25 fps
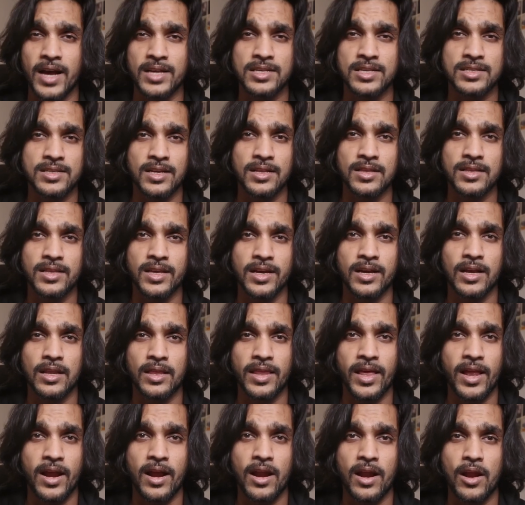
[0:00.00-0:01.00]
I still think
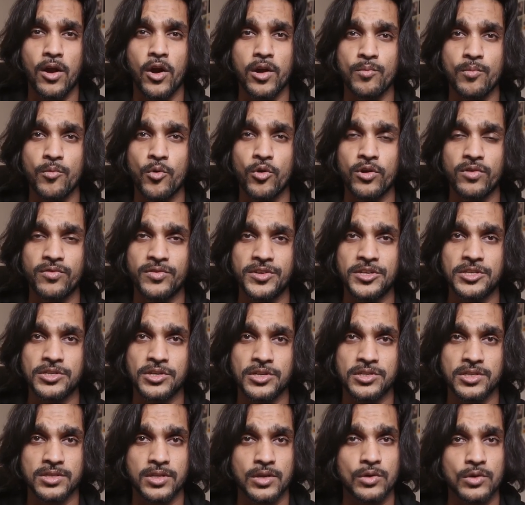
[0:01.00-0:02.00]
there are a lot more
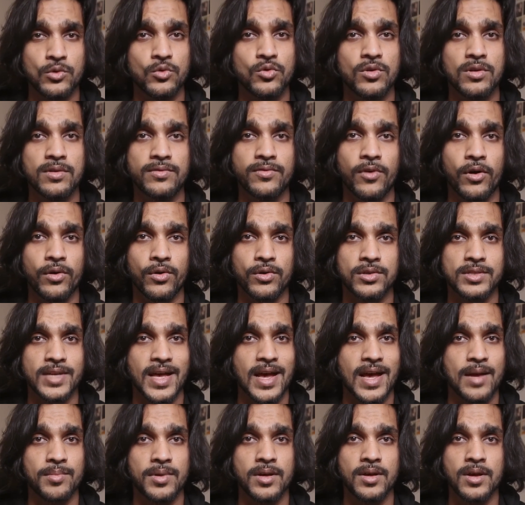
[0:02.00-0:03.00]
features in the Google Photos
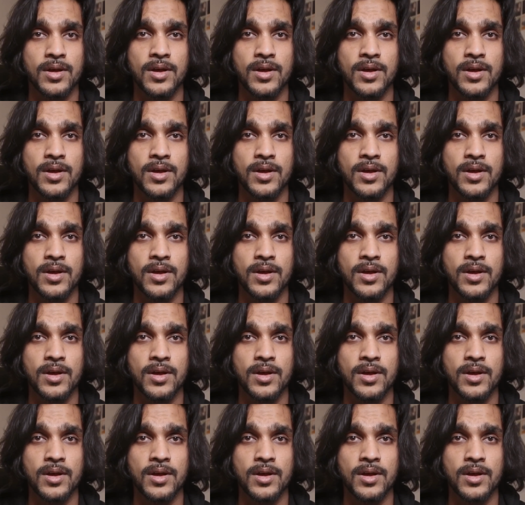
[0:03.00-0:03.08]
app,